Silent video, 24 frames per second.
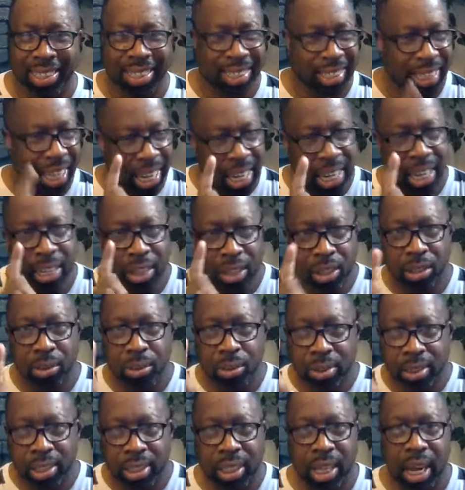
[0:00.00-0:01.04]
they do
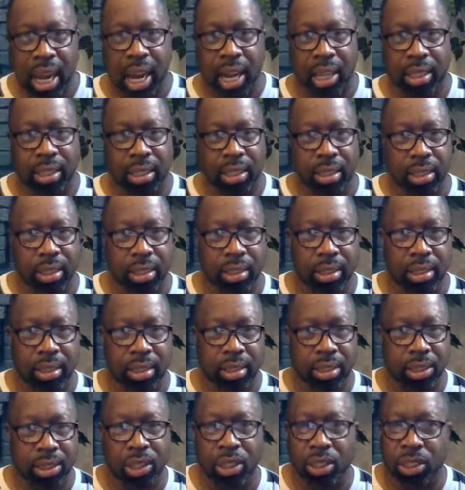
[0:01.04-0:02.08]
not
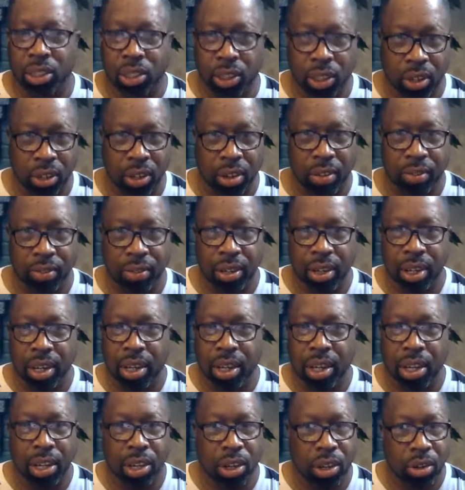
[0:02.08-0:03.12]
deserve
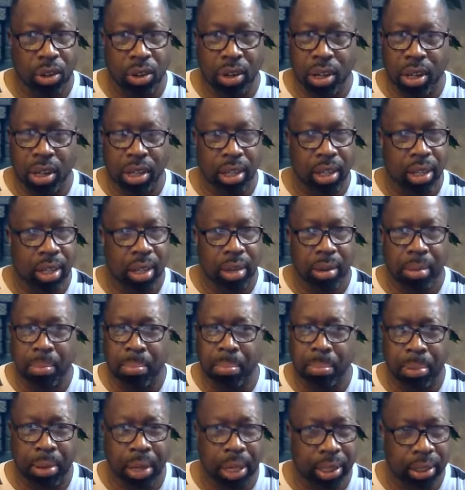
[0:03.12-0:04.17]
your
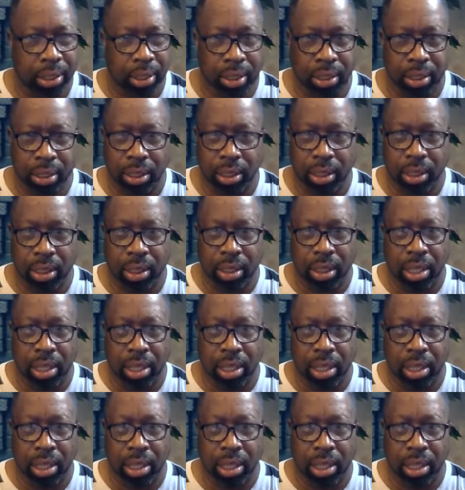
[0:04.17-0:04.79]
presence.